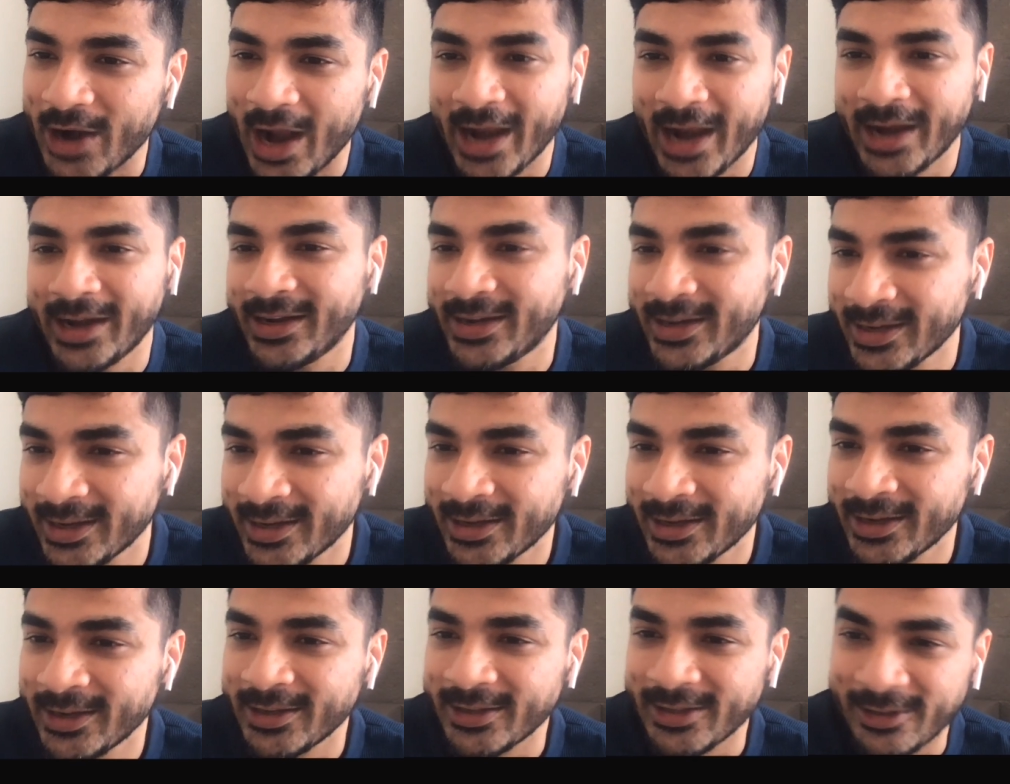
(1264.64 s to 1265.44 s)
right
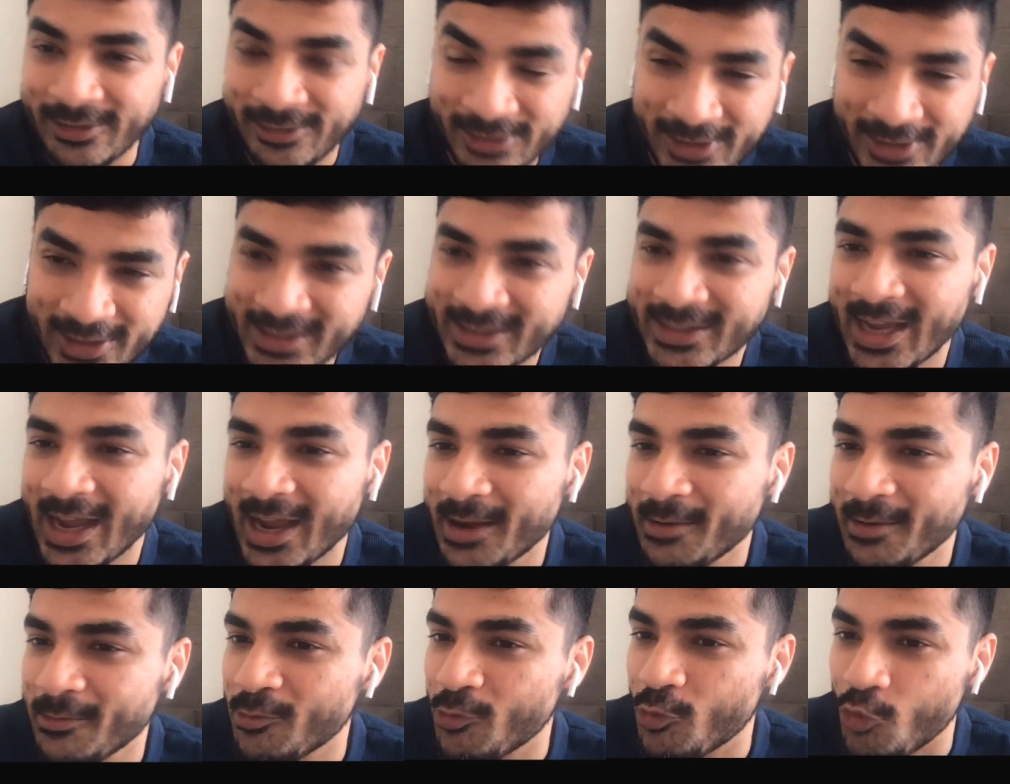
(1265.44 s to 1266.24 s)
the first
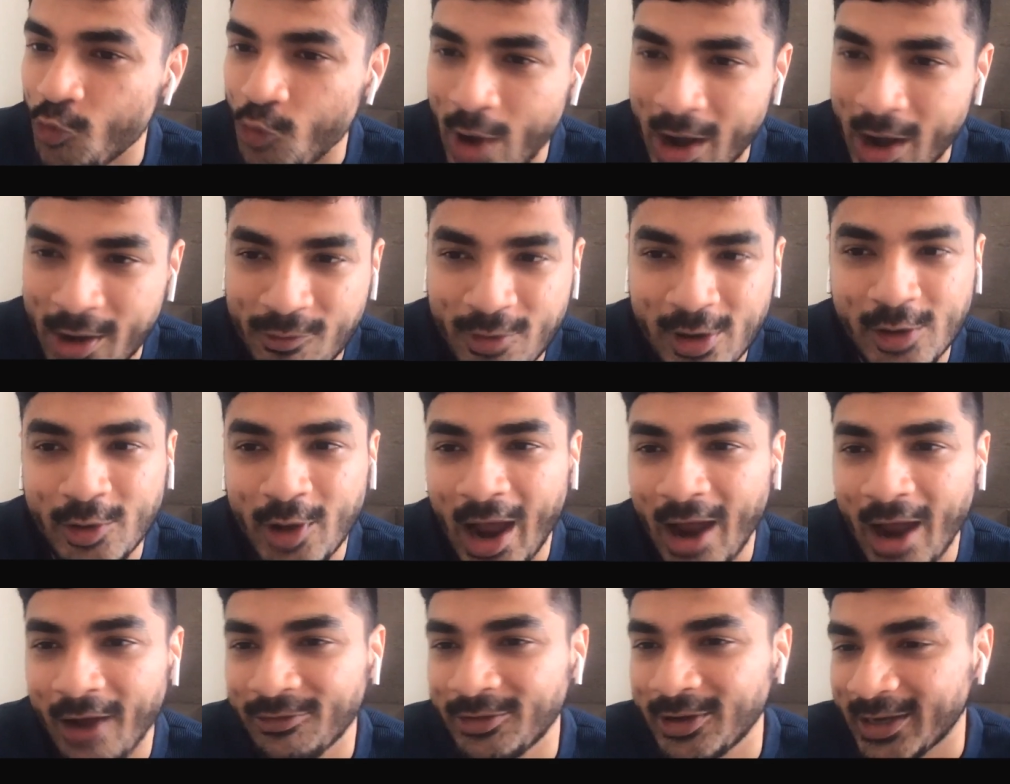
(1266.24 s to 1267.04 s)
time, when will
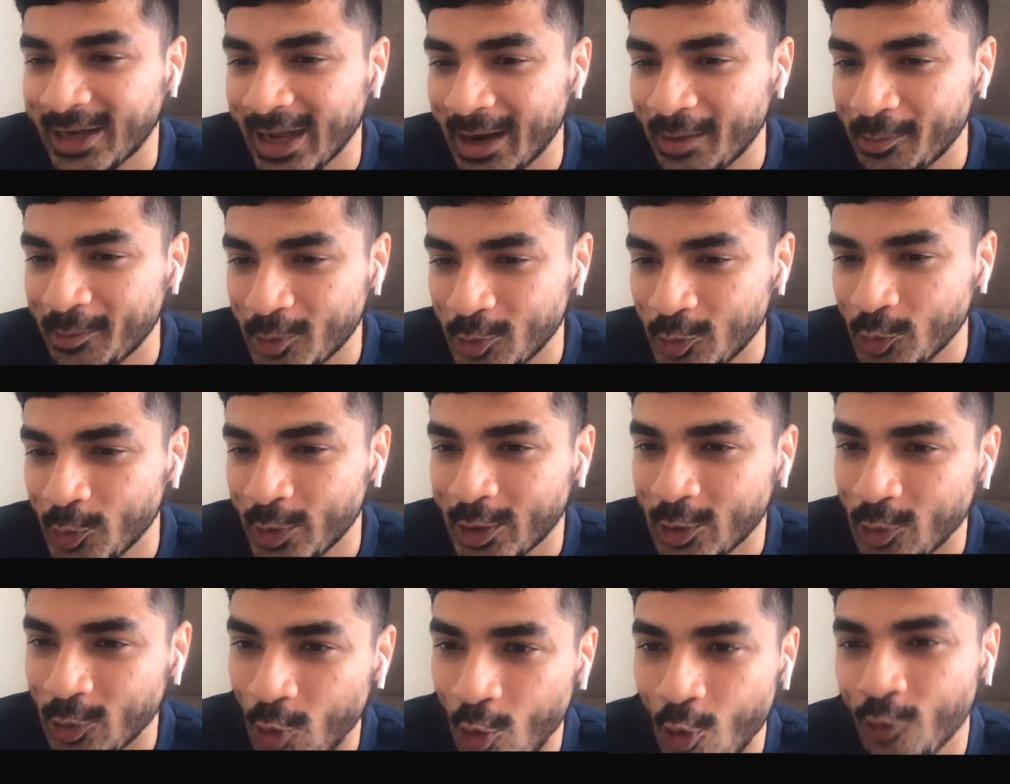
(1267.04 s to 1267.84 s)
you have the time to
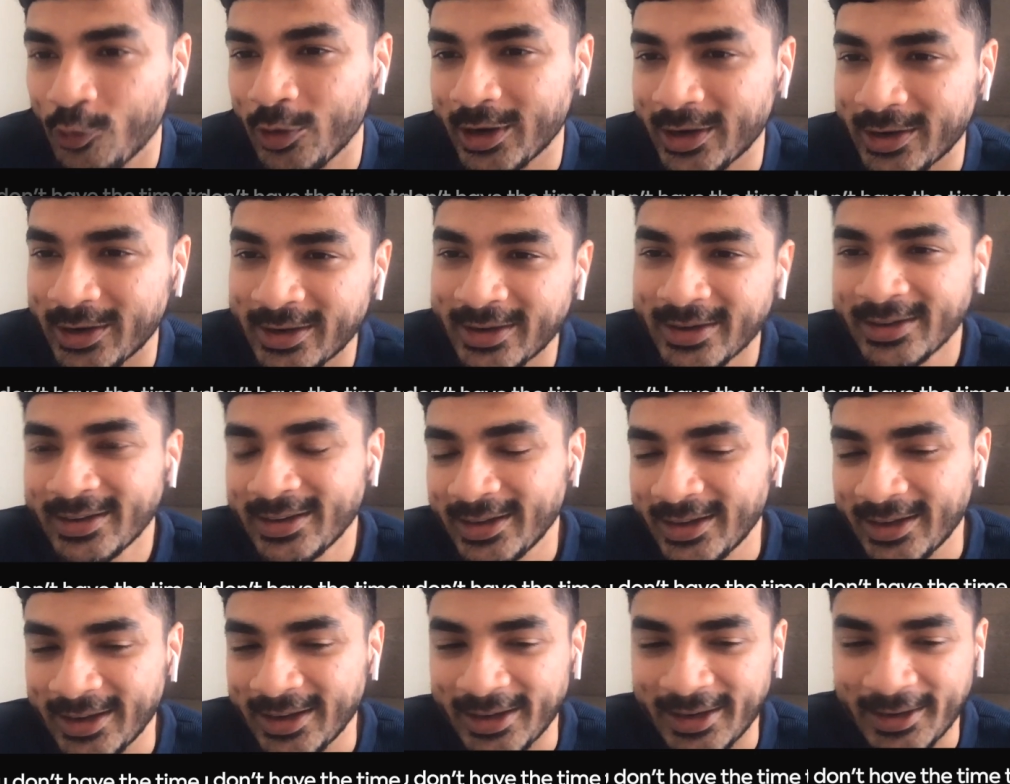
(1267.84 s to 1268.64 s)
do it over?
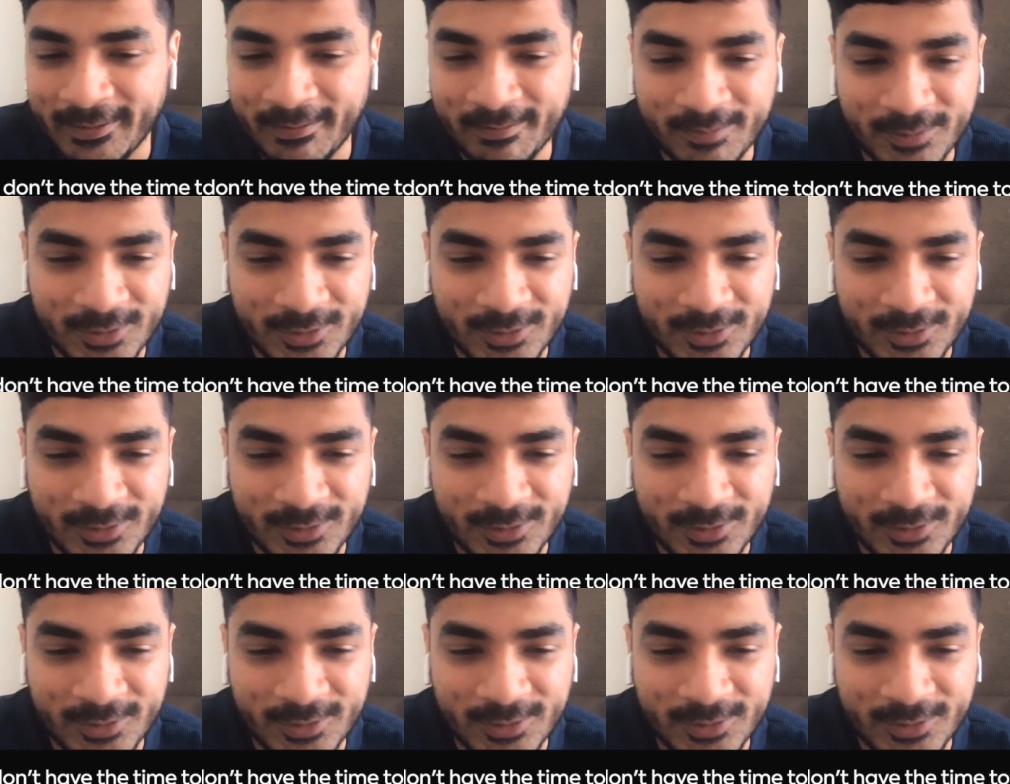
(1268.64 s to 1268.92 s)
So